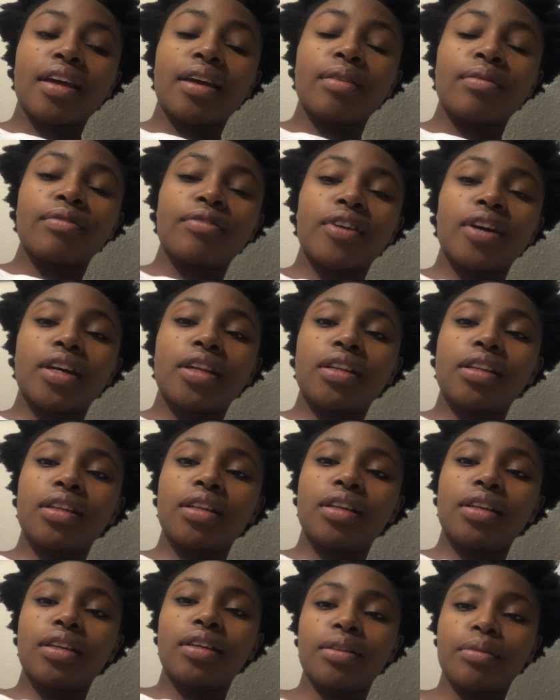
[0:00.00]
am
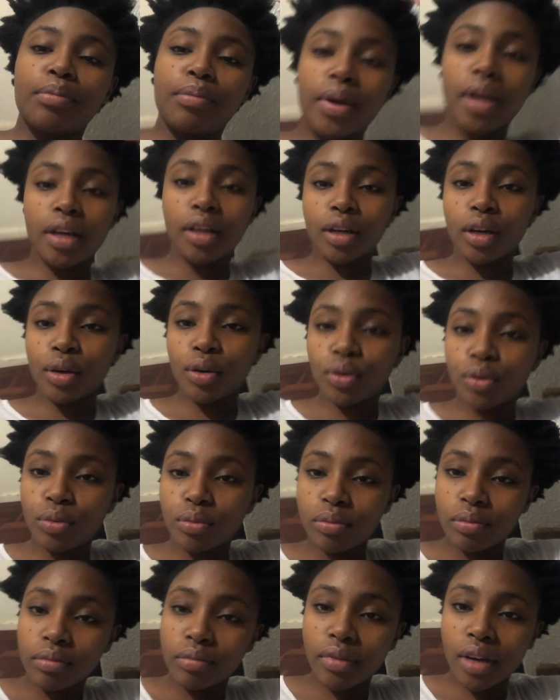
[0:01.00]
finally back
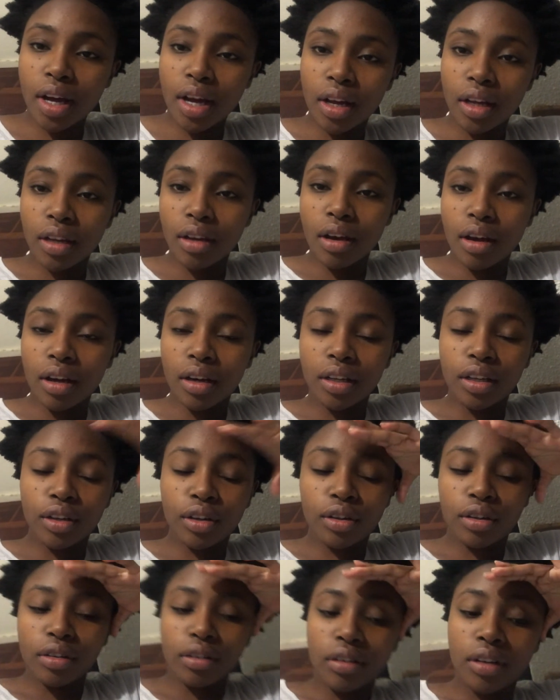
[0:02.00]
home. I got
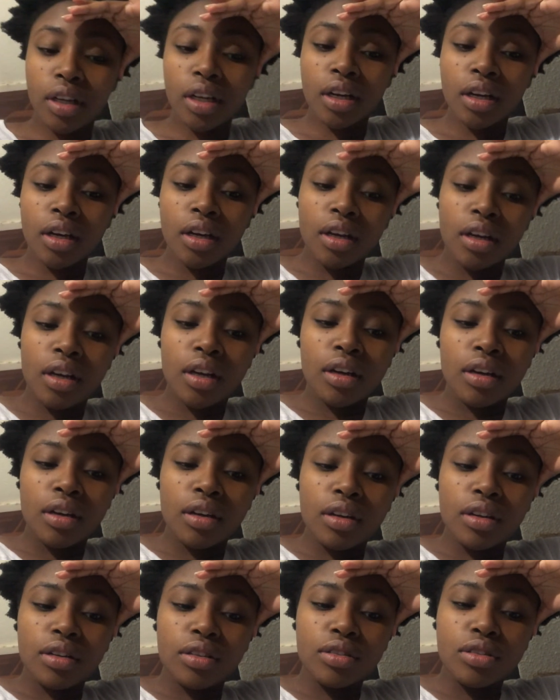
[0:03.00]
here
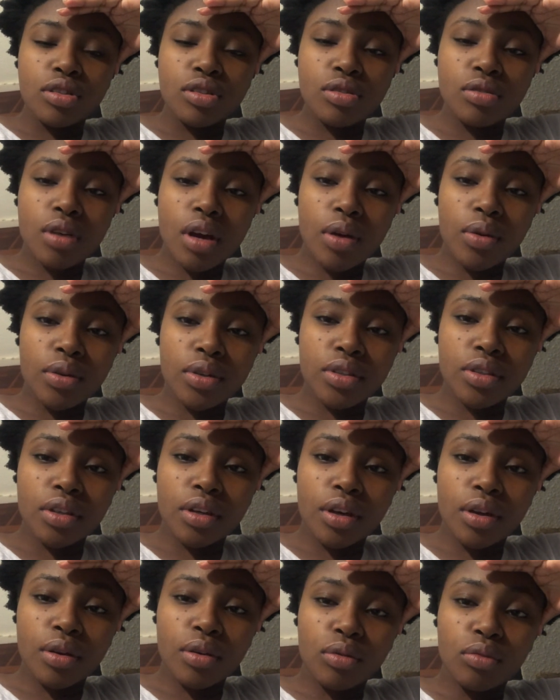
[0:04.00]
2 hours
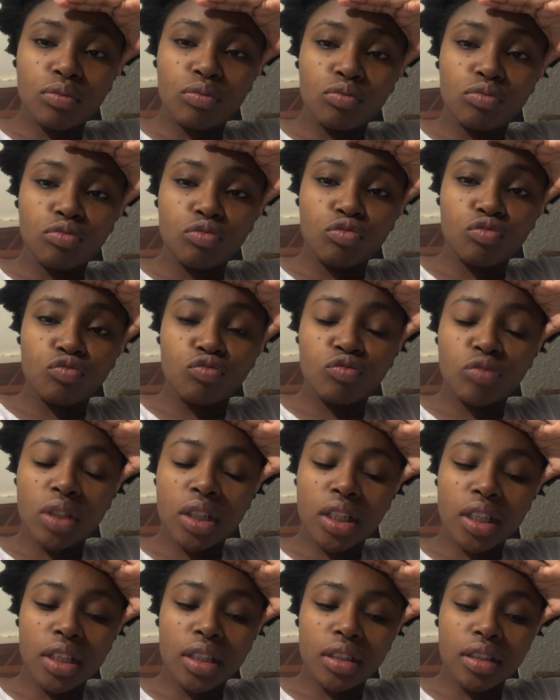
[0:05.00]
ago,
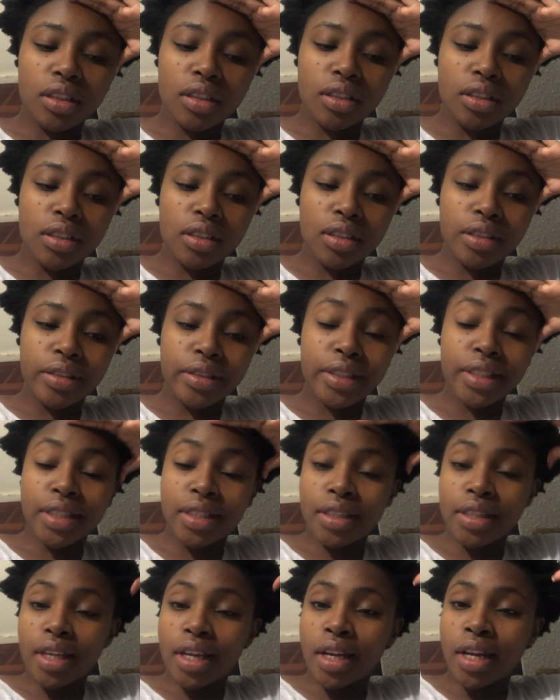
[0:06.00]
and
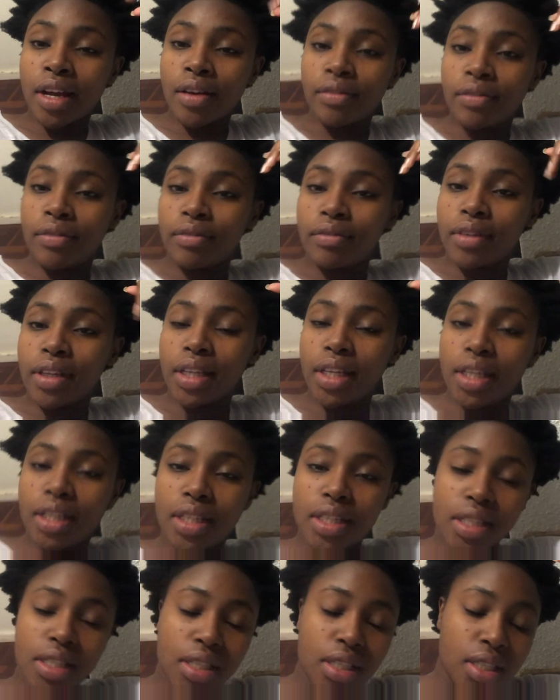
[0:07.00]
since then I've
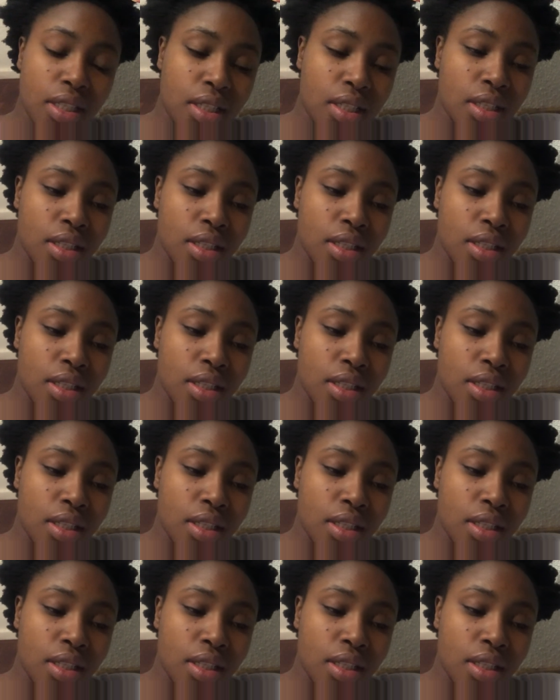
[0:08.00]
eaten,